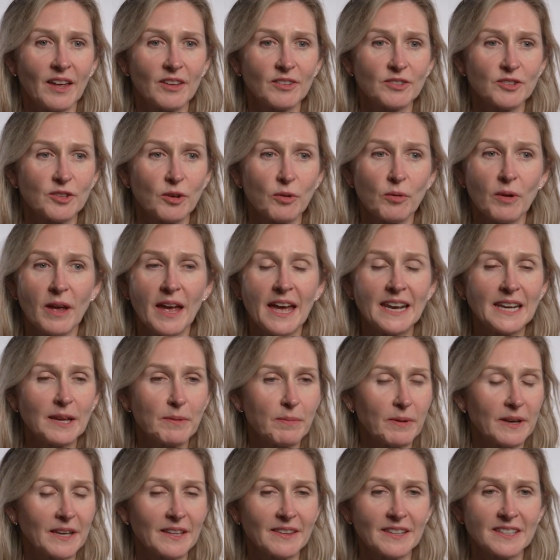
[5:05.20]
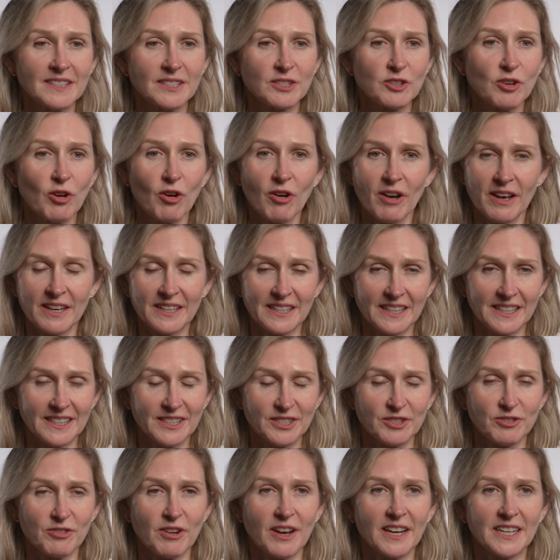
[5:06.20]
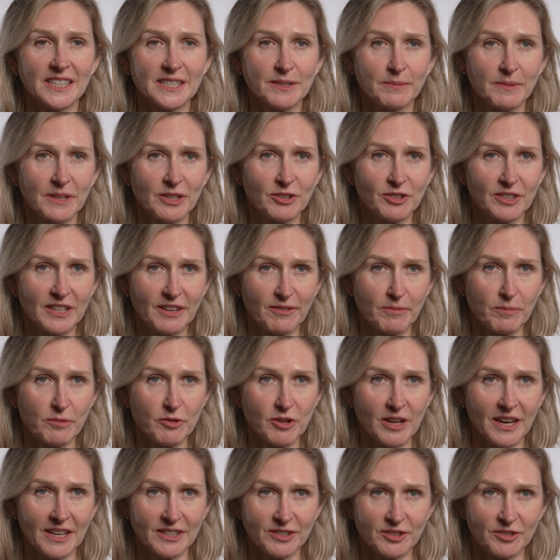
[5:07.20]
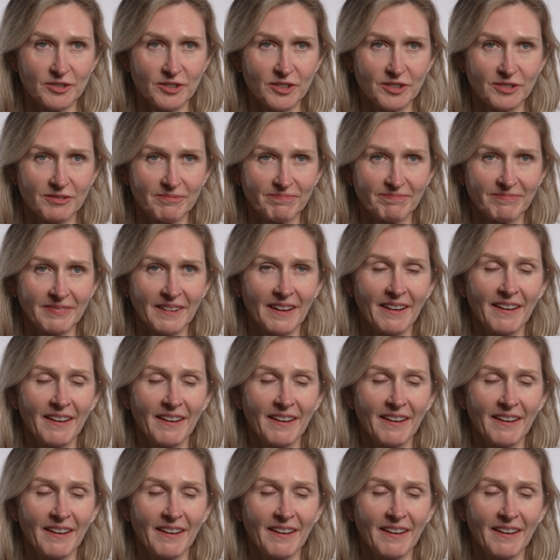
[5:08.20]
So anybody that's not had a hysterectomy should have progesterone.